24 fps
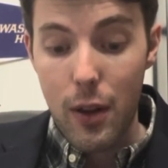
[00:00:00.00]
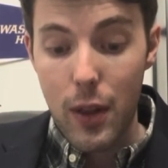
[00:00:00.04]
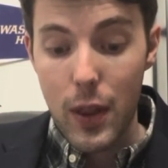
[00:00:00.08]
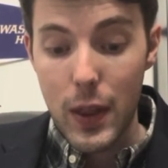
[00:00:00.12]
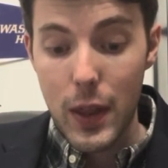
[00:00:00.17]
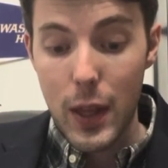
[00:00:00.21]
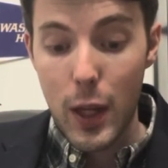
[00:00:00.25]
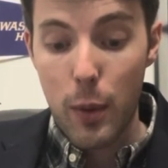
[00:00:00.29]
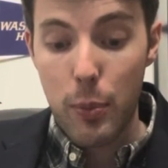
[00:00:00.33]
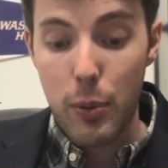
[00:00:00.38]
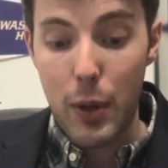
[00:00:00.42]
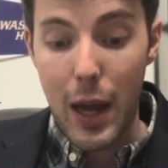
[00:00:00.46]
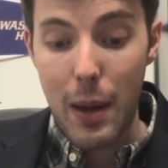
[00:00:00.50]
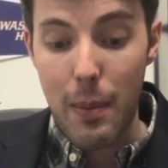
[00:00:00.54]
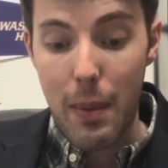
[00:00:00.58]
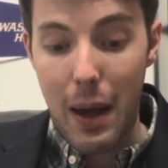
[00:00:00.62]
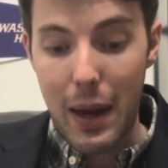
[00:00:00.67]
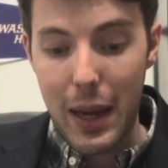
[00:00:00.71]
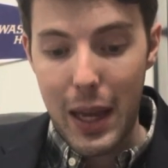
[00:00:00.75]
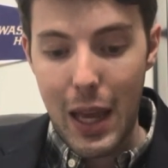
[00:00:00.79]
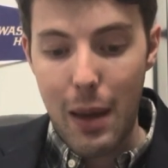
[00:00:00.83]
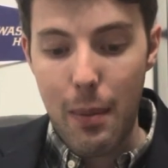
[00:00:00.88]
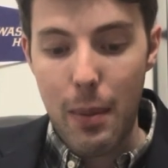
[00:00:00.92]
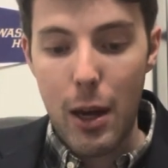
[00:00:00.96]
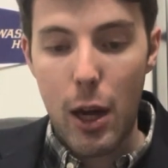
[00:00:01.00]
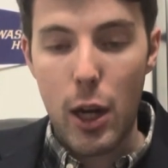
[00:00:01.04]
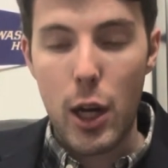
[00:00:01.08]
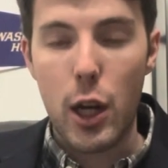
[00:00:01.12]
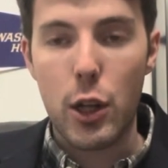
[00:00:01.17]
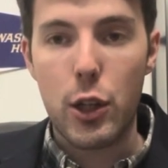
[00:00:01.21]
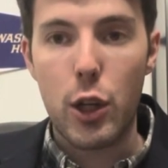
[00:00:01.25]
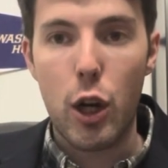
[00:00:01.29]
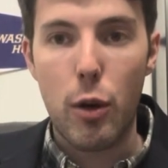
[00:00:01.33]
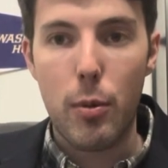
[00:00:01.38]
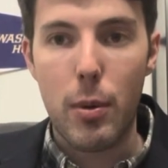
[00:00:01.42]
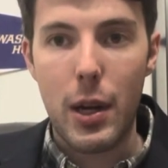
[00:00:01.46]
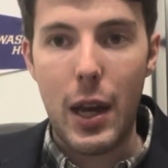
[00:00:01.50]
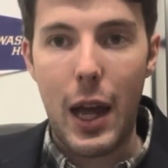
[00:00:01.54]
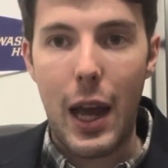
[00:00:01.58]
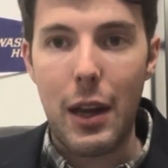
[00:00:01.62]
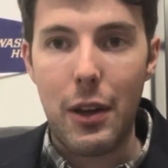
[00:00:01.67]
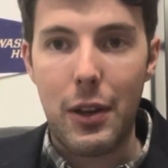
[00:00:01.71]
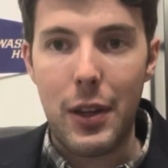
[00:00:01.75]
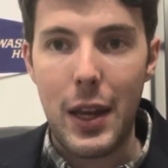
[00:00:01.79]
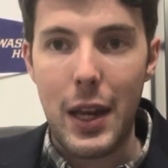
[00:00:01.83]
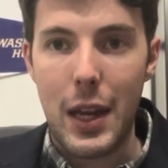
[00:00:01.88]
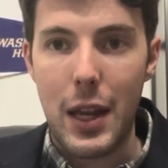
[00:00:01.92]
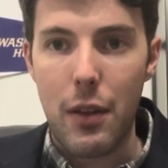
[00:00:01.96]
They'll play Miami on October
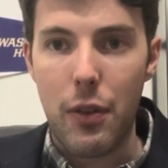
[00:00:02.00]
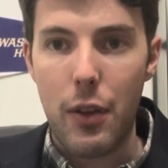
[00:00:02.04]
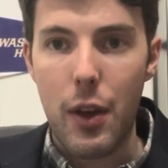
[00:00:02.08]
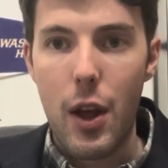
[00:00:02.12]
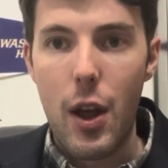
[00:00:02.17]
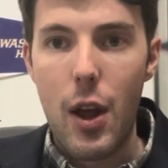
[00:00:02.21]
19th